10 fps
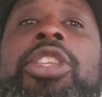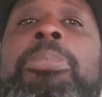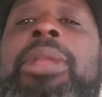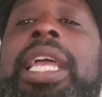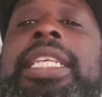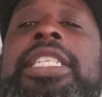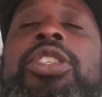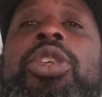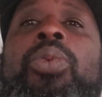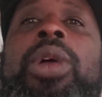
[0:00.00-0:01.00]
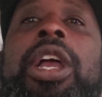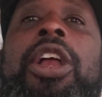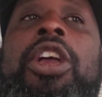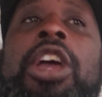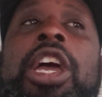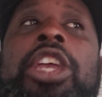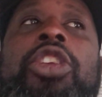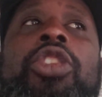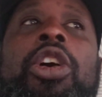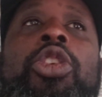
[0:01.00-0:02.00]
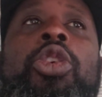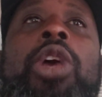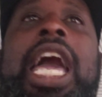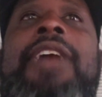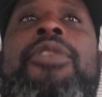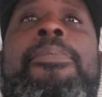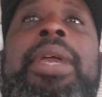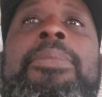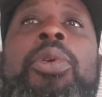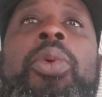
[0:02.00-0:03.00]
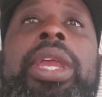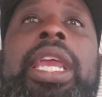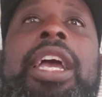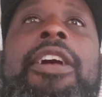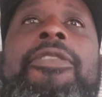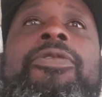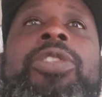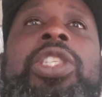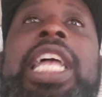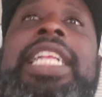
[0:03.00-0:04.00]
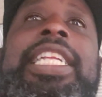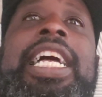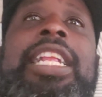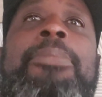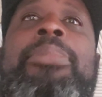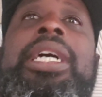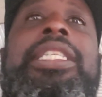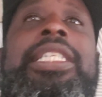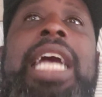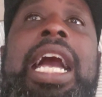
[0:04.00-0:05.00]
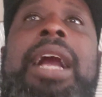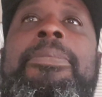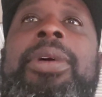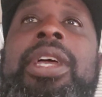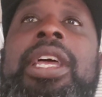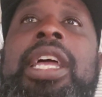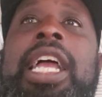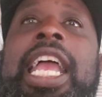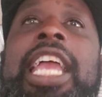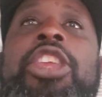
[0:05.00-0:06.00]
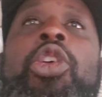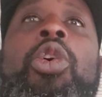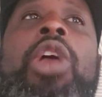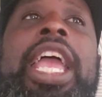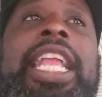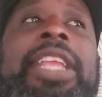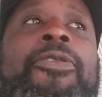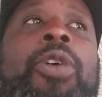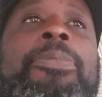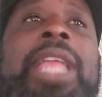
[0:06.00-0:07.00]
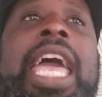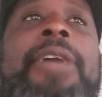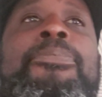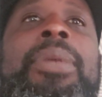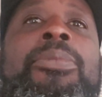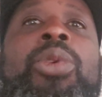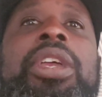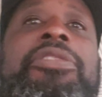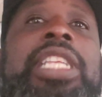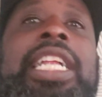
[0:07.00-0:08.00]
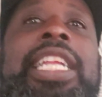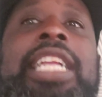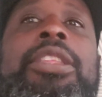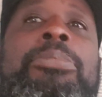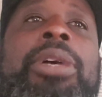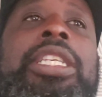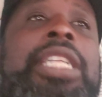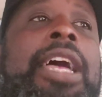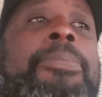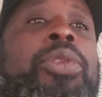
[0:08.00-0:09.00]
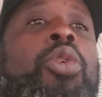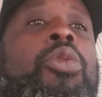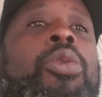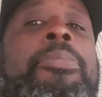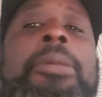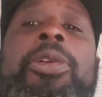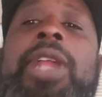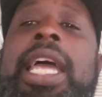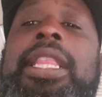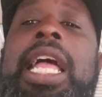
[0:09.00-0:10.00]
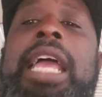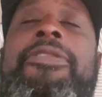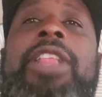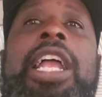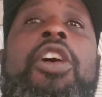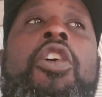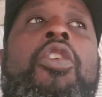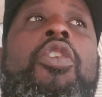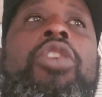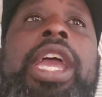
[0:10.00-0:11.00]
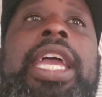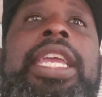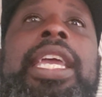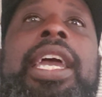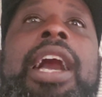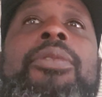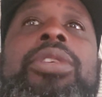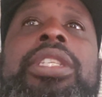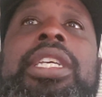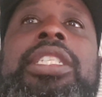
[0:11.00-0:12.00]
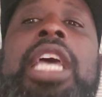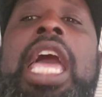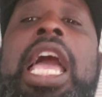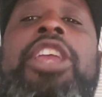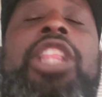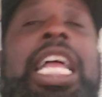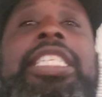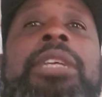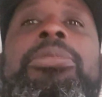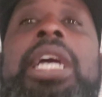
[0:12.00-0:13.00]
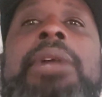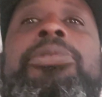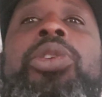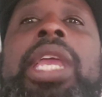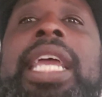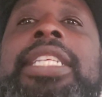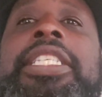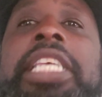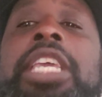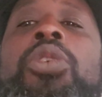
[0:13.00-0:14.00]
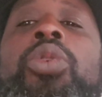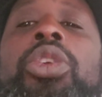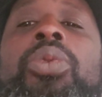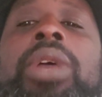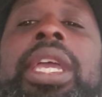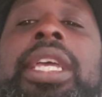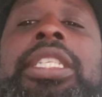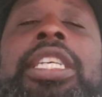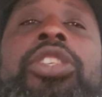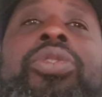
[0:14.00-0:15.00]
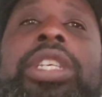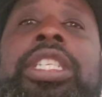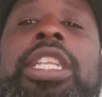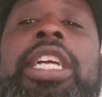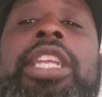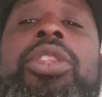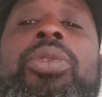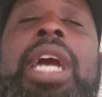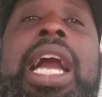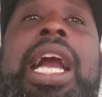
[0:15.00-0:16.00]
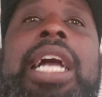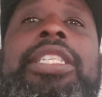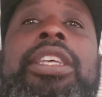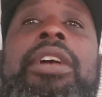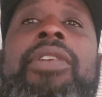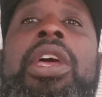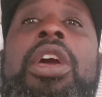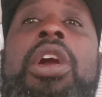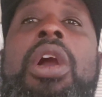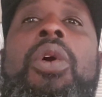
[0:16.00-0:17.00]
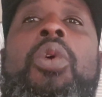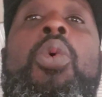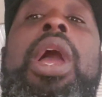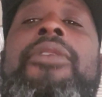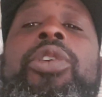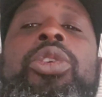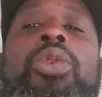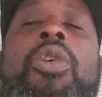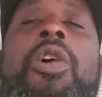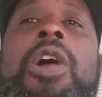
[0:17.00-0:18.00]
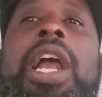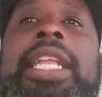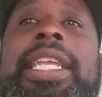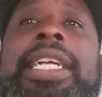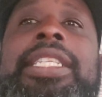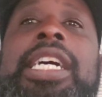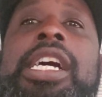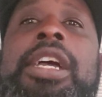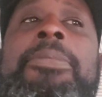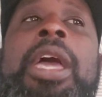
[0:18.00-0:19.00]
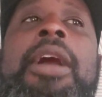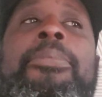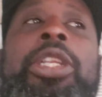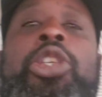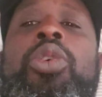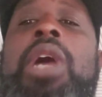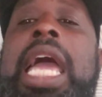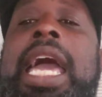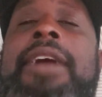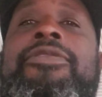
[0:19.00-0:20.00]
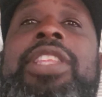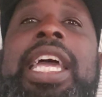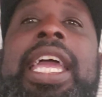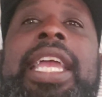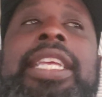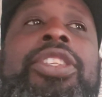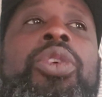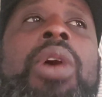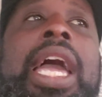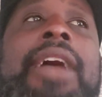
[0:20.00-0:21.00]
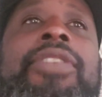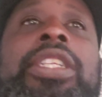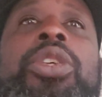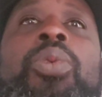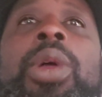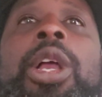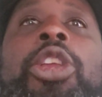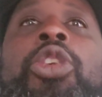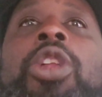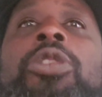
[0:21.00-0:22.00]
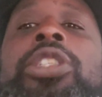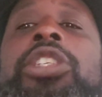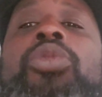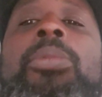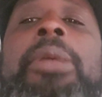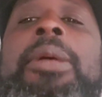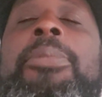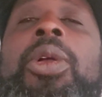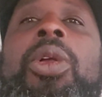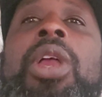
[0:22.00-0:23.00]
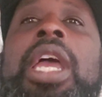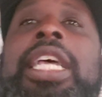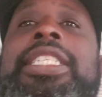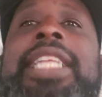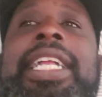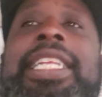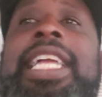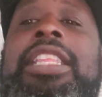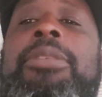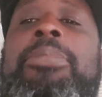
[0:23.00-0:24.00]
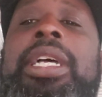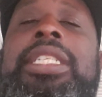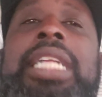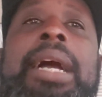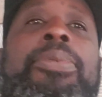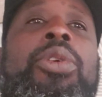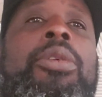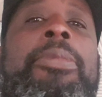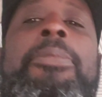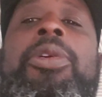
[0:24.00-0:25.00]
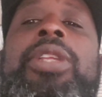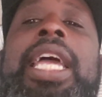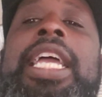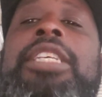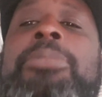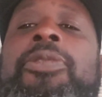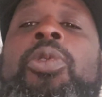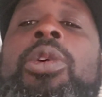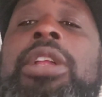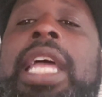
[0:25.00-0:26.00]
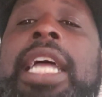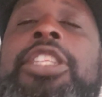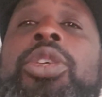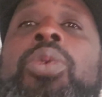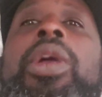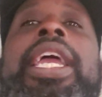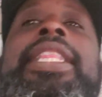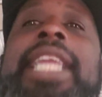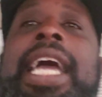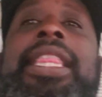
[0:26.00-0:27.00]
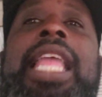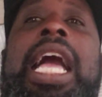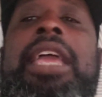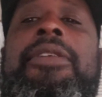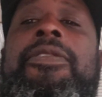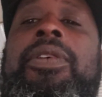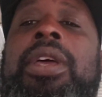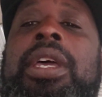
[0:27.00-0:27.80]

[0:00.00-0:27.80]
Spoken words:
places to where you'll have a memory of standing at a bus stop, and from that memory of standing at the bus stop, you'll remember that life. Like, oh, okay, yeah, I was this. Like sometimes you can't see who you is because you just looking through the eyes of whoever you are at that time, but you'll have it to where you don't just remember standing at the bus stop, you remember days before that too in that life.